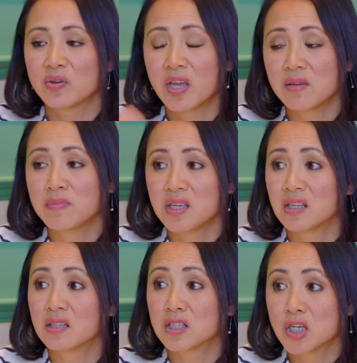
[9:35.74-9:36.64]
So A
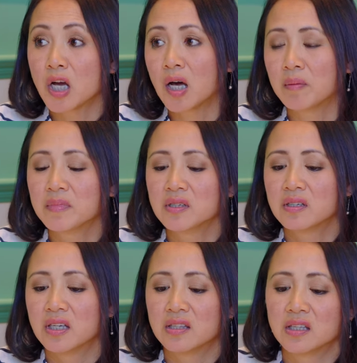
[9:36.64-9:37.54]
meaning the top.
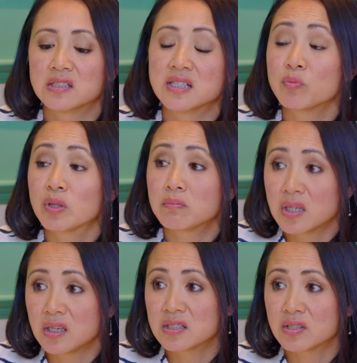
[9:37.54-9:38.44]
And then same with meat.